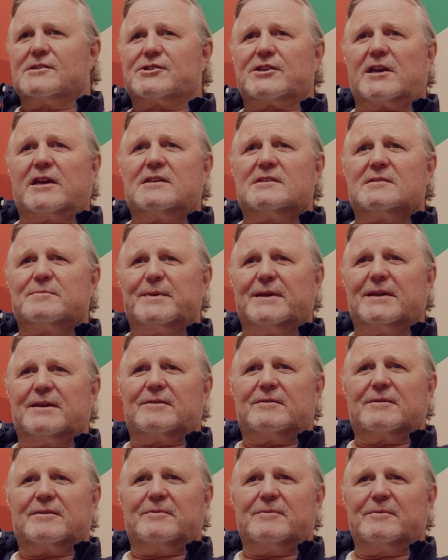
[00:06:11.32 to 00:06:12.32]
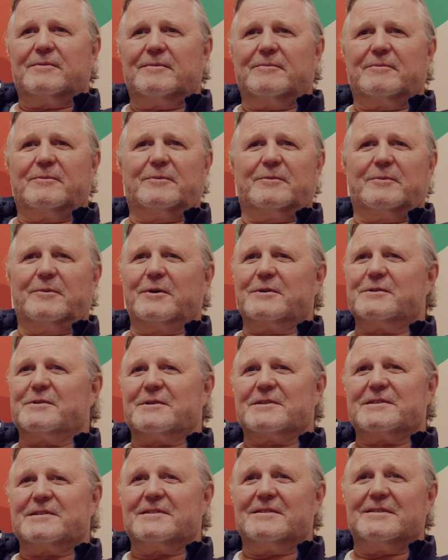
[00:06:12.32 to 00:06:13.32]
Shakespeare and worked
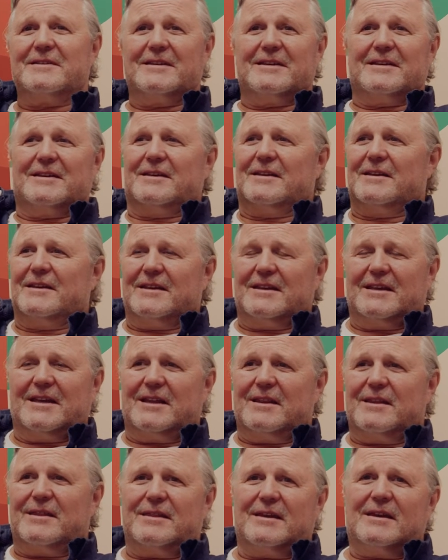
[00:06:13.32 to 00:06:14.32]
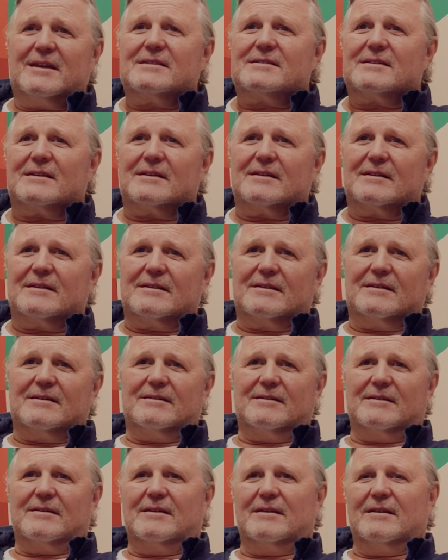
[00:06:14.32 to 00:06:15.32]
in theatre,
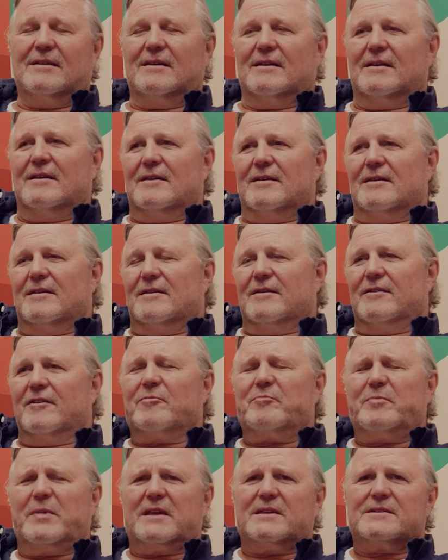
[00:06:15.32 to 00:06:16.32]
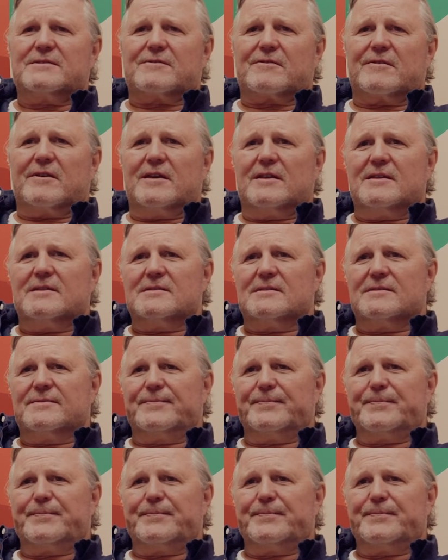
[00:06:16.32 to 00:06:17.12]
not big screens.